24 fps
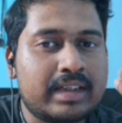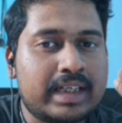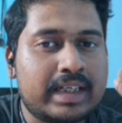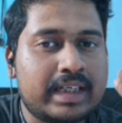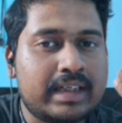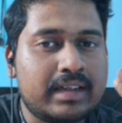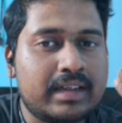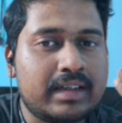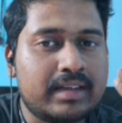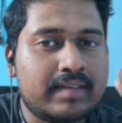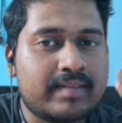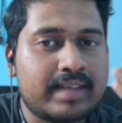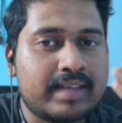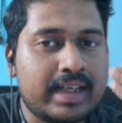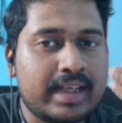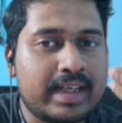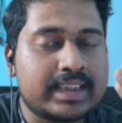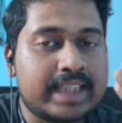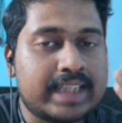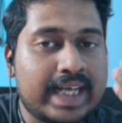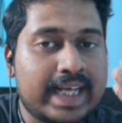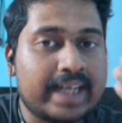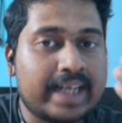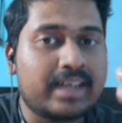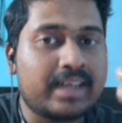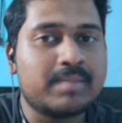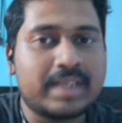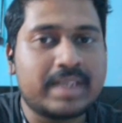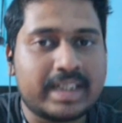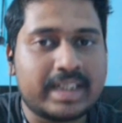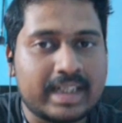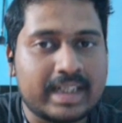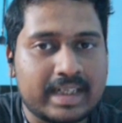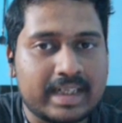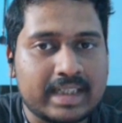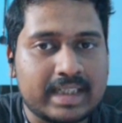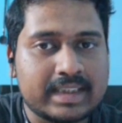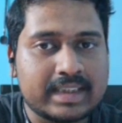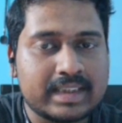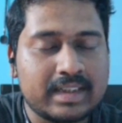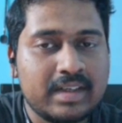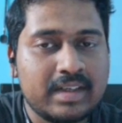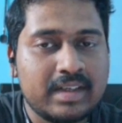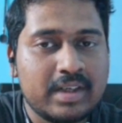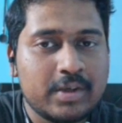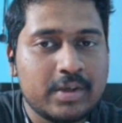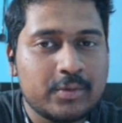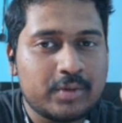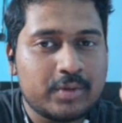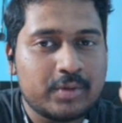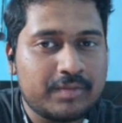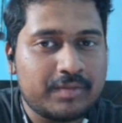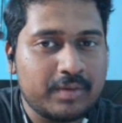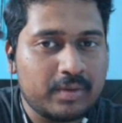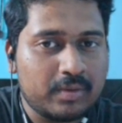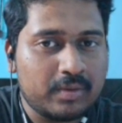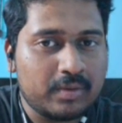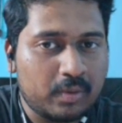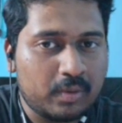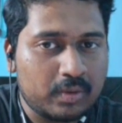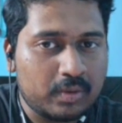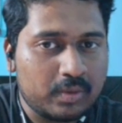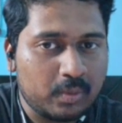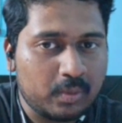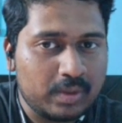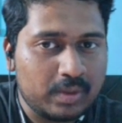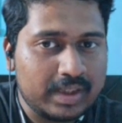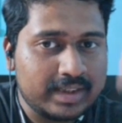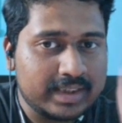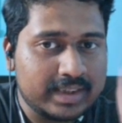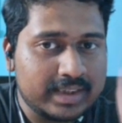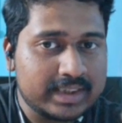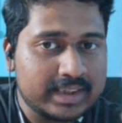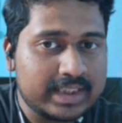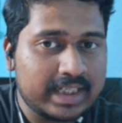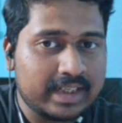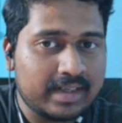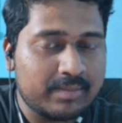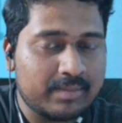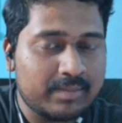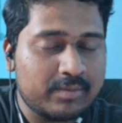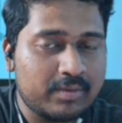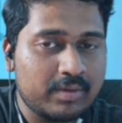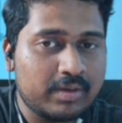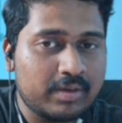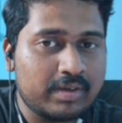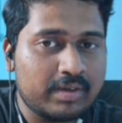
CNS diagrams that are asked. So if you note only these diagrams, you're